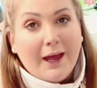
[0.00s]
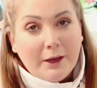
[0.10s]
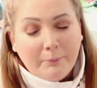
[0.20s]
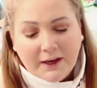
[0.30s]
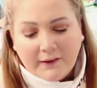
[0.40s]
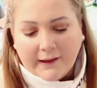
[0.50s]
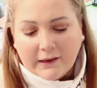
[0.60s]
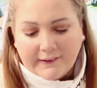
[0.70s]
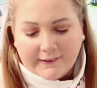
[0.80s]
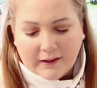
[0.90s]
Enemies
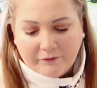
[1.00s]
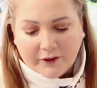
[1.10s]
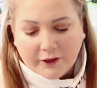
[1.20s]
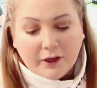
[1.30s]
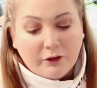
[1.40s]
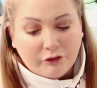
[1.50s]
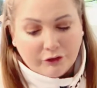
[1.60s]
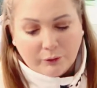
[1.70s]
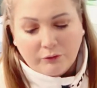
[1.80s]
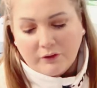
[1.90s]
has seven and
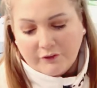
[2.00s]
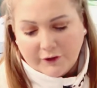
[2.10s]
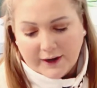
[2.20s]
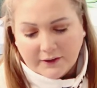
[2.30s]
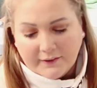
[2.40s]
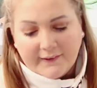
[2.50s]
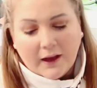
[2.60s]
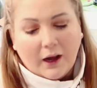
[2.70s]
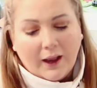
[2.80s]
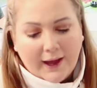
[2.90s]
so does friends.
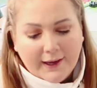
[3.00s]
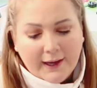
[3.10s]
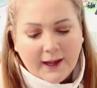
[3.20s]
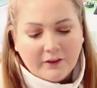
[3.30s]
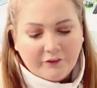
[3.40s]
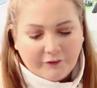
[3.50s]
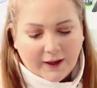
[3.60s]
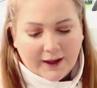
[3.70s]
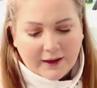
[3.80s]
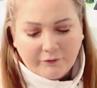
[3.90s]
Lying has
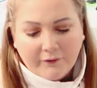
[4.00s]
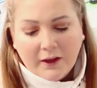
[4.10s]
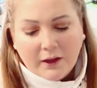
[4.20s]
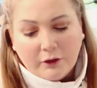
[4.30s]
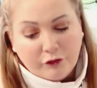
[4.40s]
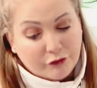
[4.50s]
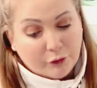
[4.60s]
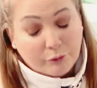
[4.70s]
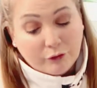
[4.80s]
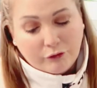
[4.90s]
five and
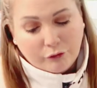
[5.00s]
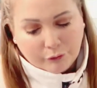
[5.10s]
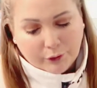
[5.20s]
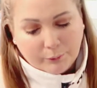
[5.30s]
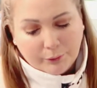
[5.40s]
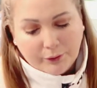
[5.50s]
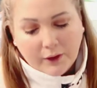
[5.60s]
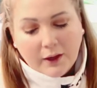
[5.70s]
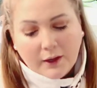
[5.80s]
so does truth.